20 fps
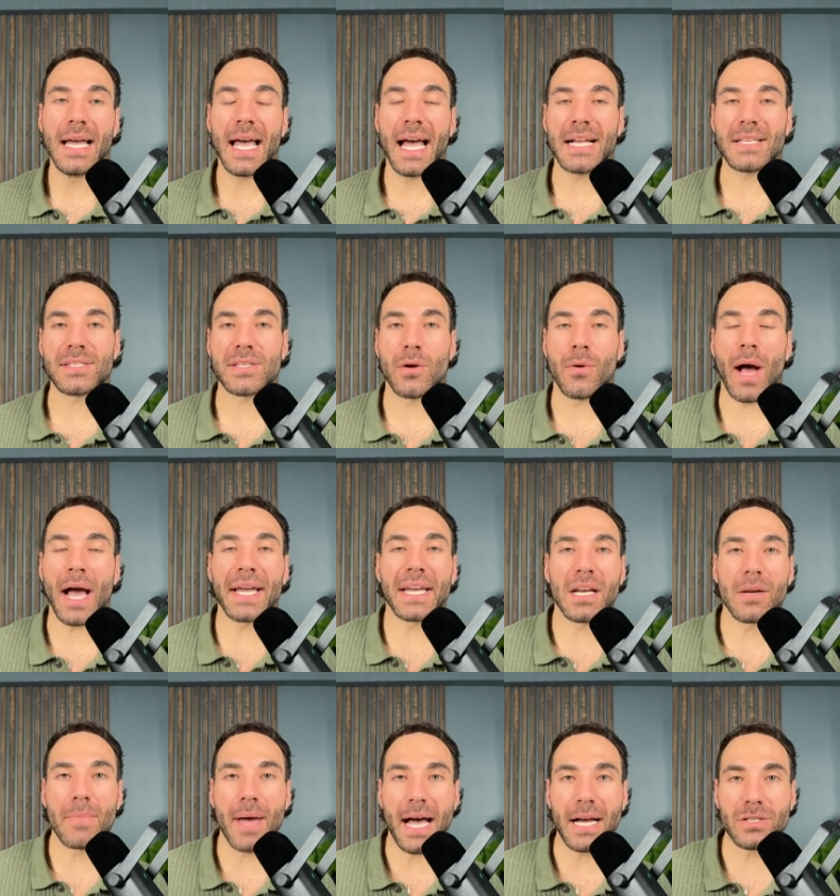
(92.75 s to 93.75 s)
And so I can
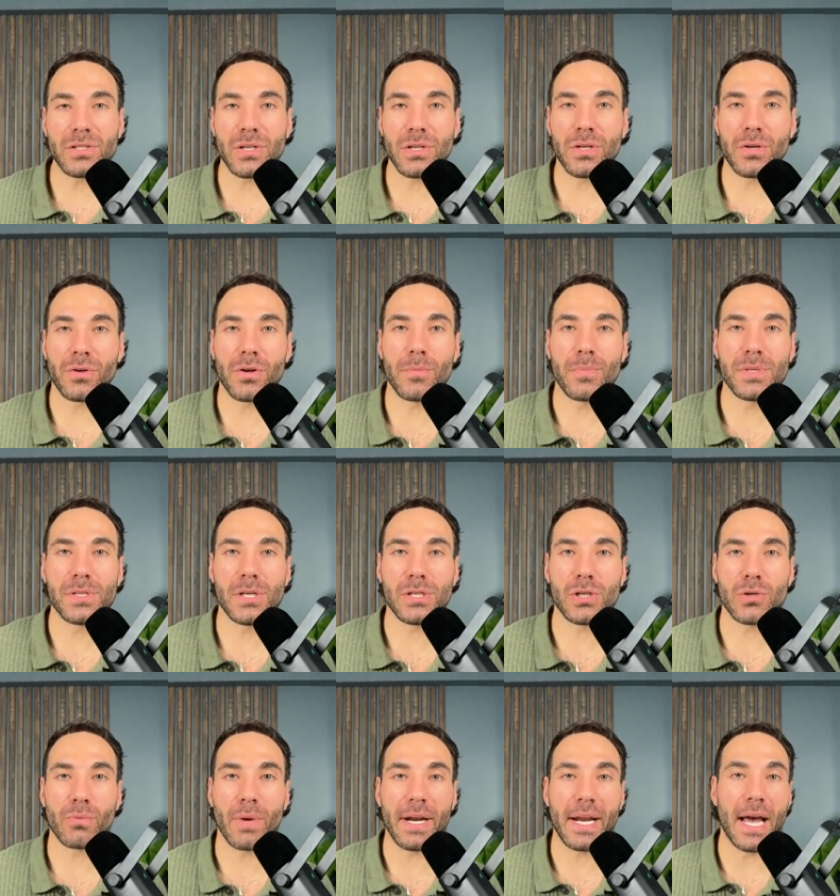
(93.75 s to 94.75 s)
imagine you're in a
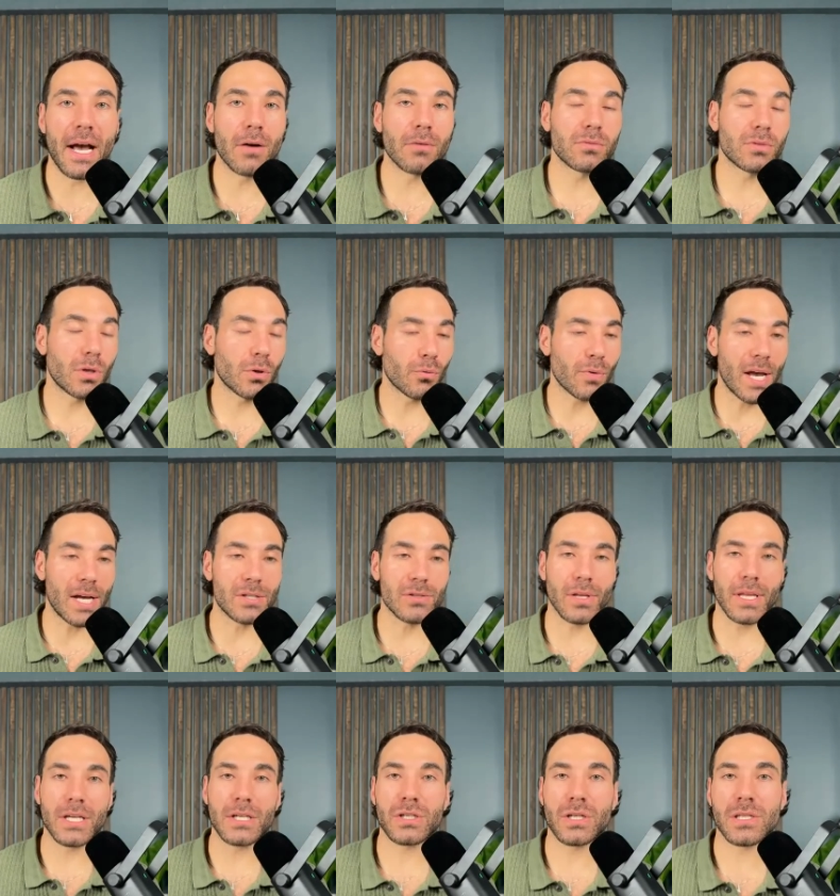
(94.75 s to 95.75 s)
position right now.
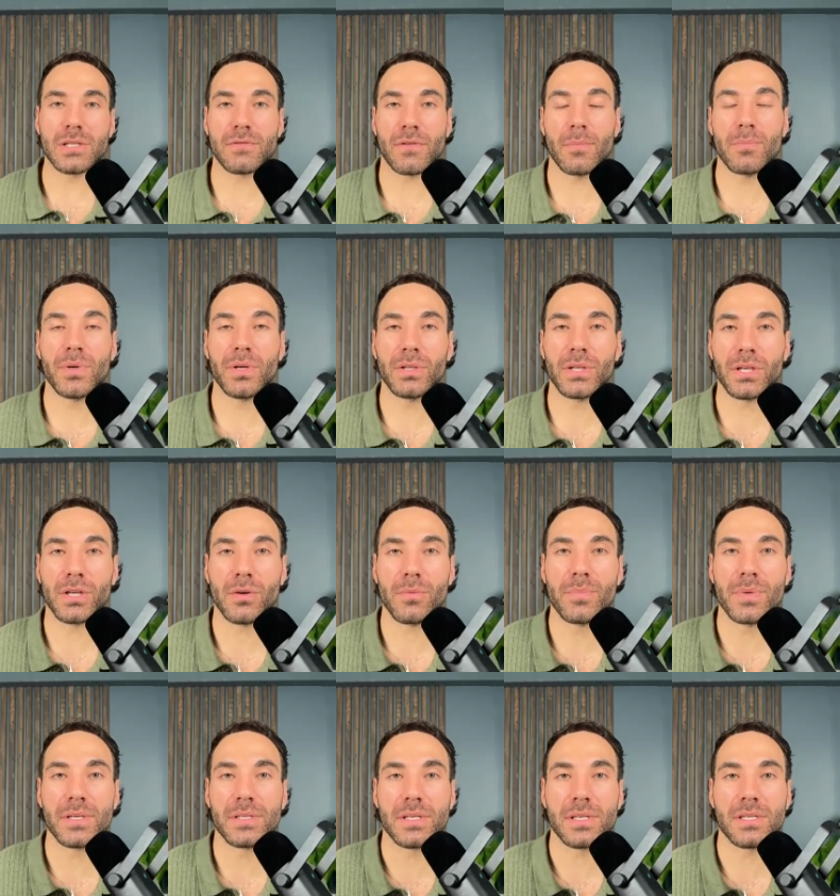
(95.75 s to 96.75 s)
Congratulations for building your
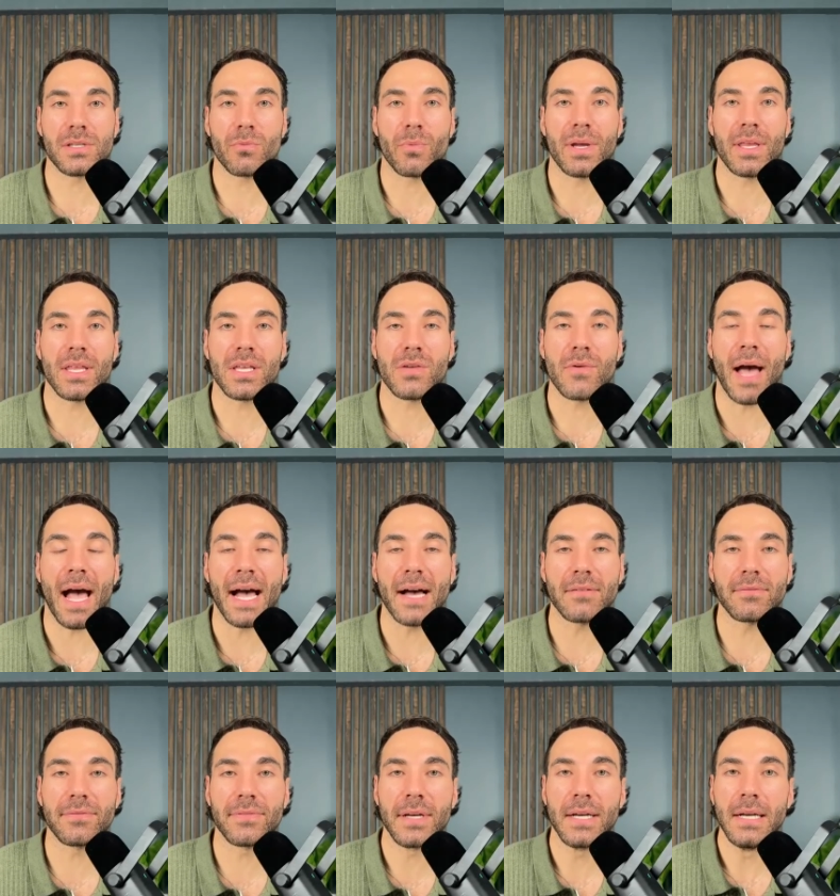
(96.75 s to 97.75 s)
business the way that you have.